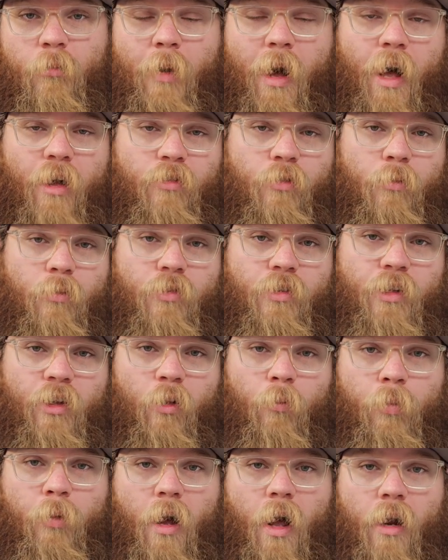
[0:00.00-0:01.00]
awesome
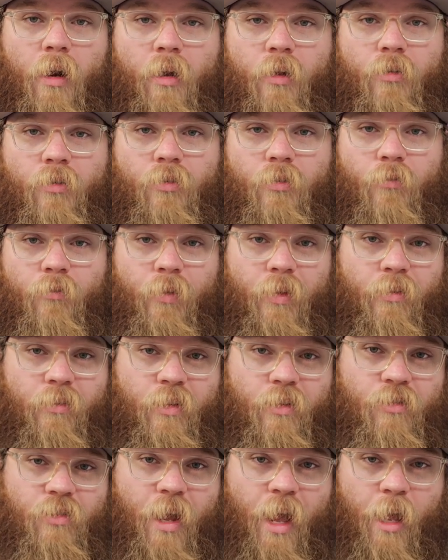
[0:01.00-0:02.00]
sealed products,
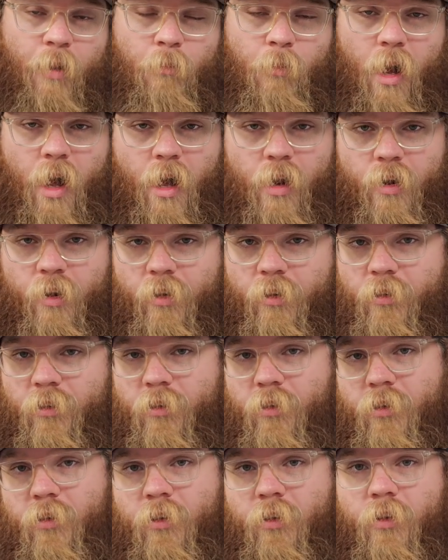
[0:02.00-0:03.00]
vintage and modern,
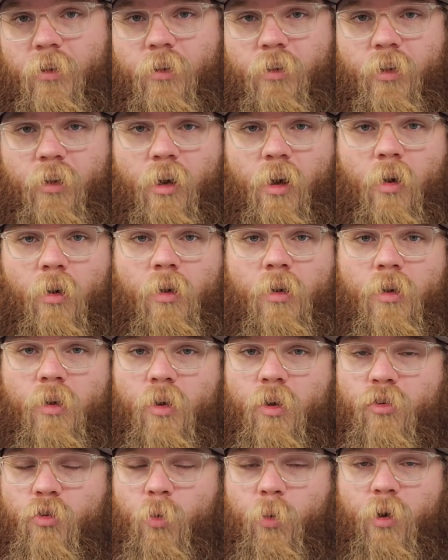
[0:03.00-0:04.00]
you know?
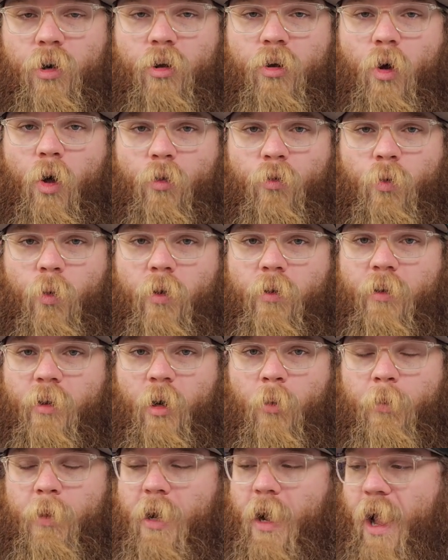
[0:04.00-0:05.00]
So we're going to go through a
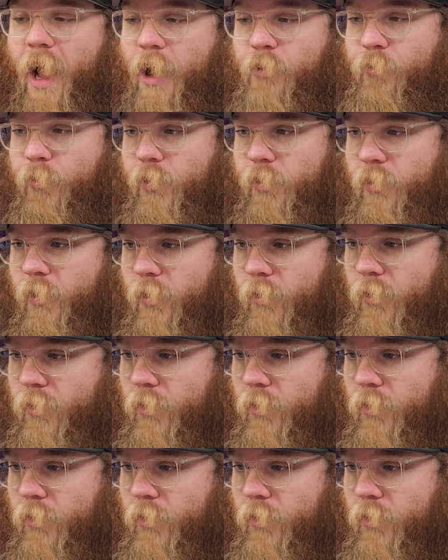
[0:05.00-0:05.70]
little bit of everything.